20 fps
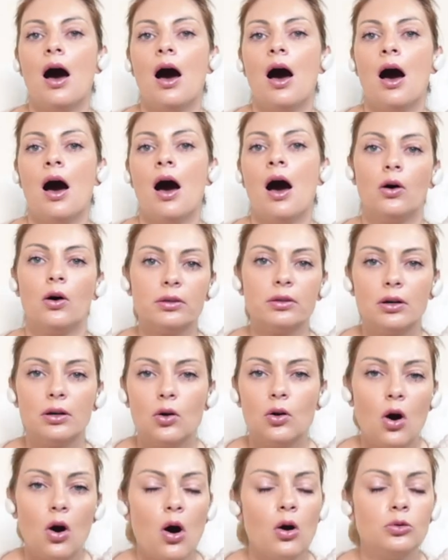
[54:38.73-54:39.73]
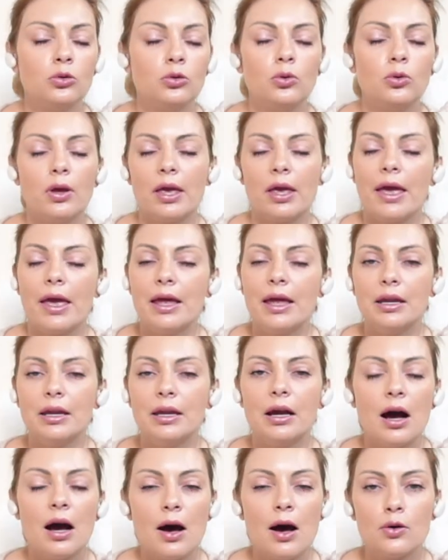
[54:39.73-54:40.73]
uh, on the go, doing
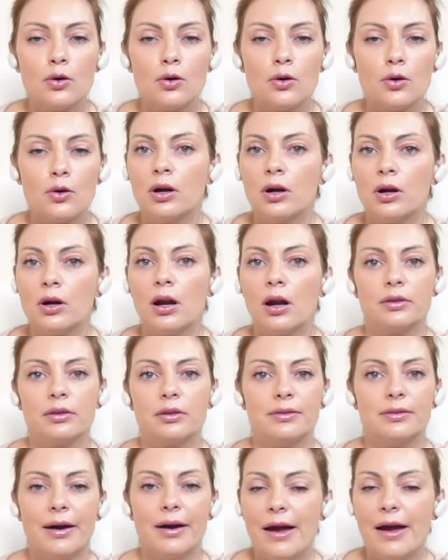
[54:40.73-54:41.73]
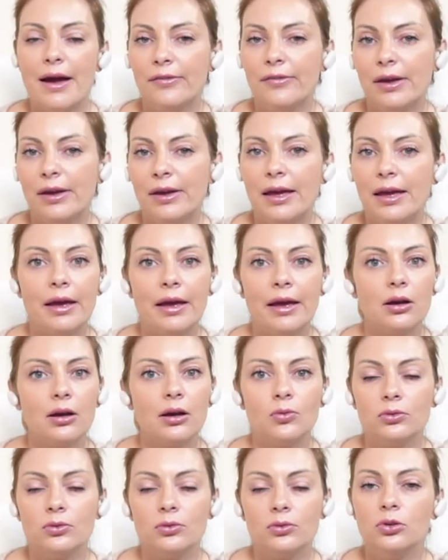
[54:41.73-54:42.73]
any housework, driving,
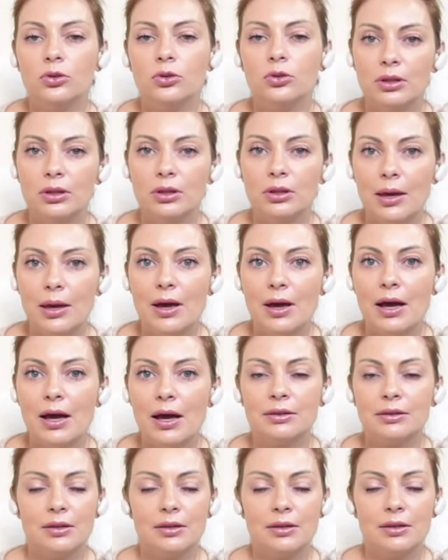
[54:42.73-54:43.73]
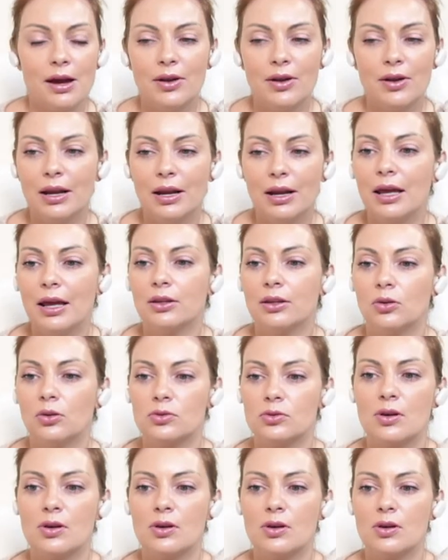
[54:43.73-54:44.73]
you name it, traveling,
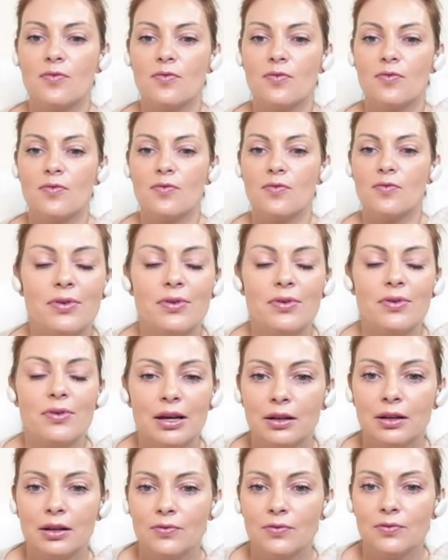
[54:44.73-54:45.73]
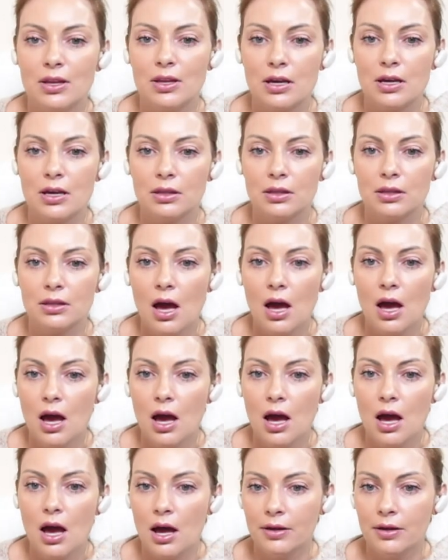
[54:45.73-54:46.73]
those are very, very convenient.
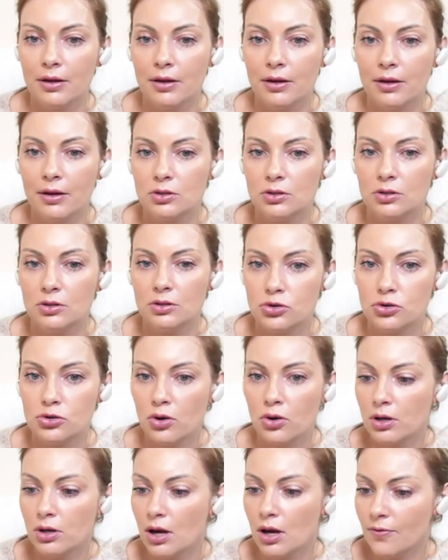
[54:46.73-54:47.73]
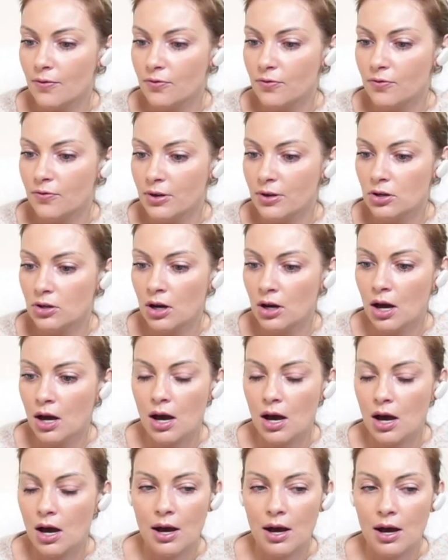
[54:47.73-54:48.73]
Uh, so show you a video
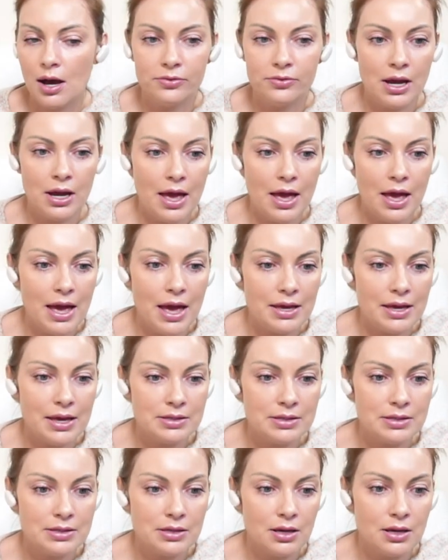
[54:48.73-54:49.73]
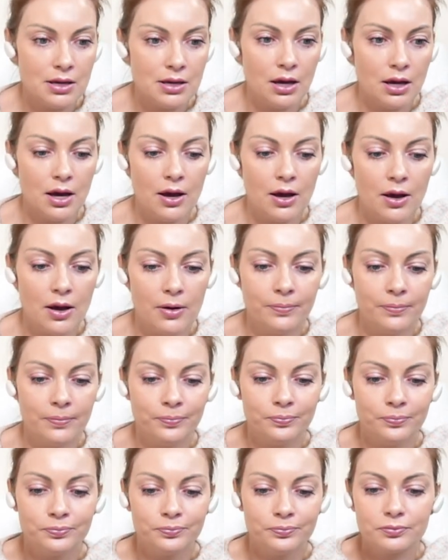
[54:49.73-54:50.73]
of the S
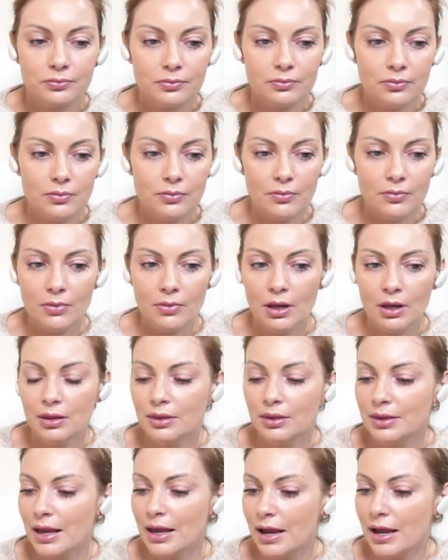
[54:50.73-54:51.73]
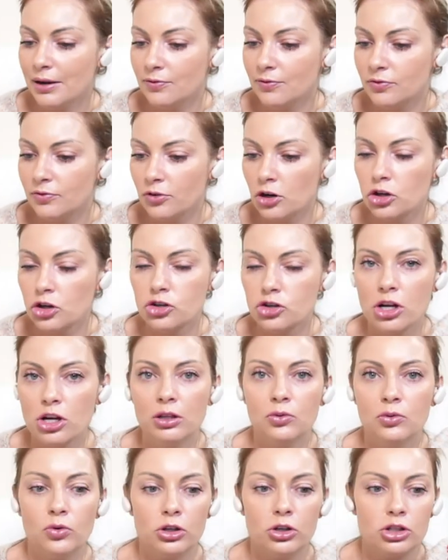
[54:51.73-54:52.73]
um, 9
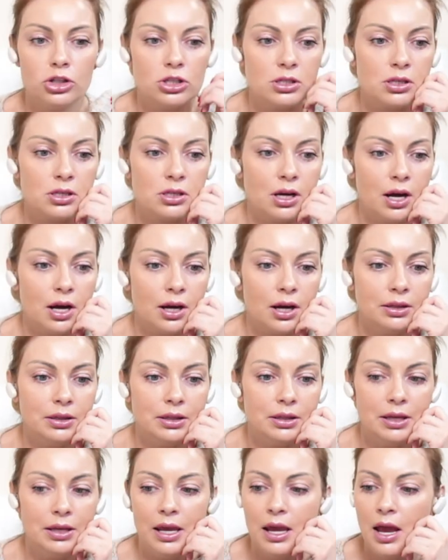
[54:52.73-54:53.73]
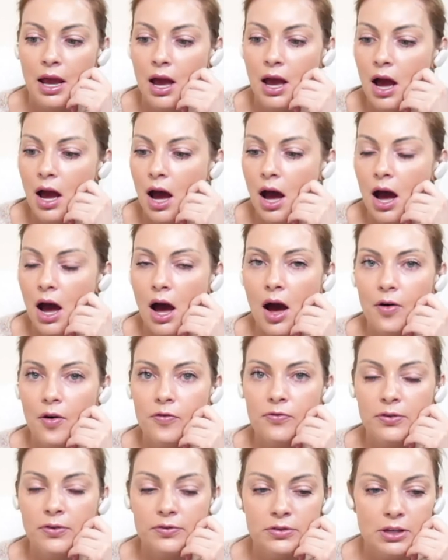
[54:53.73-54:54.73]
version, which is currently
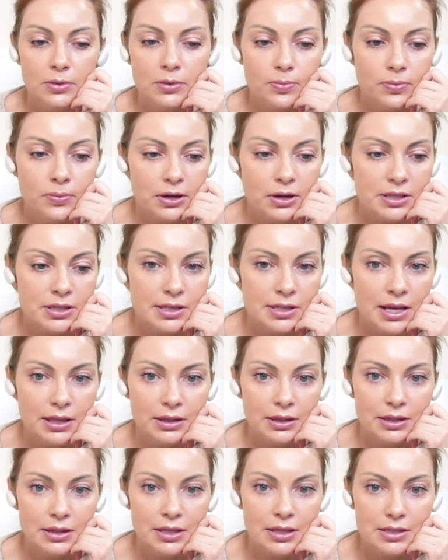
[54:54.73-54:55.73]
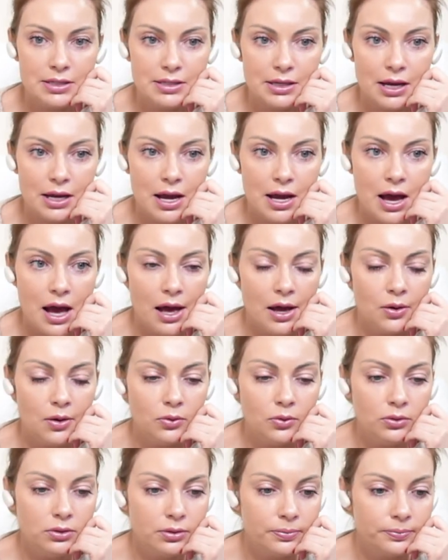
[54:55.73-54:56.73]
uh, 15%
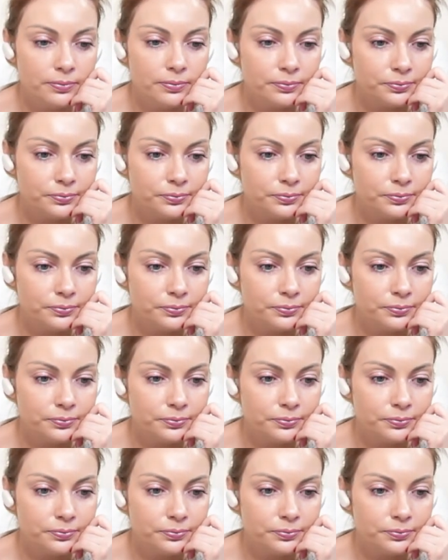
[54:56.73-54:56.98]
discount.